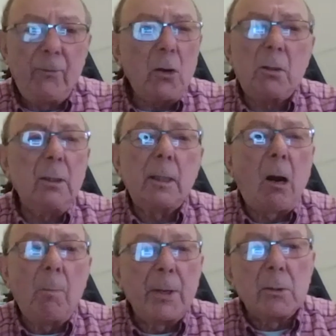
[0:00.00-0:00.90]
virtually
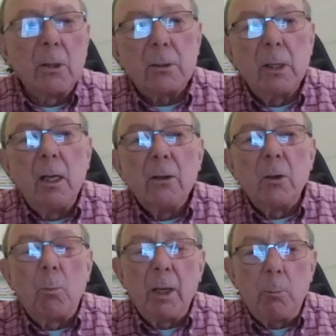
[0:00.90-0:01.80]
no business
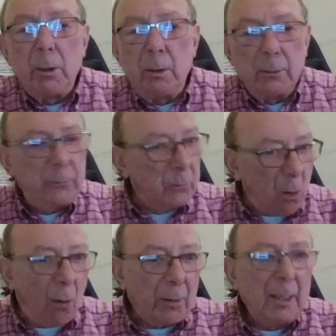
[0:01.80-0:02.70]
that we would
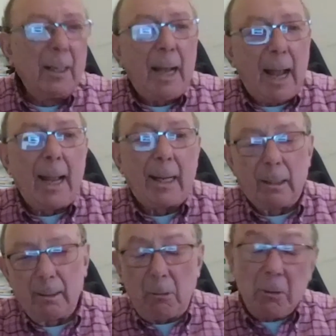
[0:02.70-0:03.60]
not
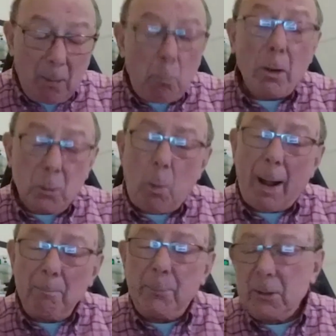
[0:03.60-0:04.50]
handle. Well, there was
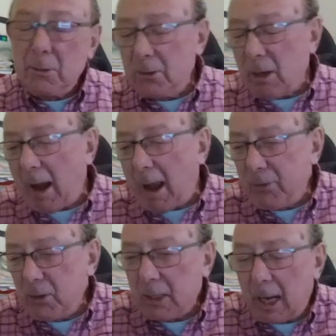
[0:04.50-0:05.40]
one business, I
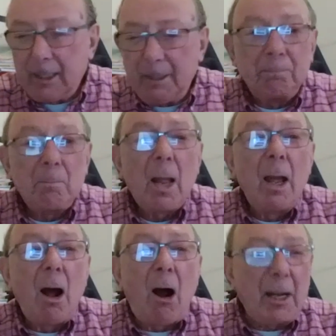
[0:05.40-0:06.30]
have to say,
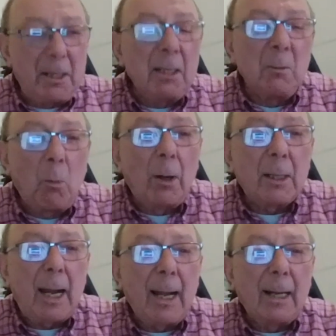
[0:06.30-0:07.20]
I didn't
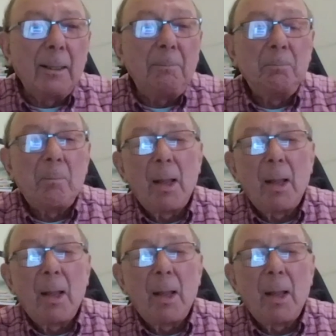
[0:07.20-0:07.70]
want to handle.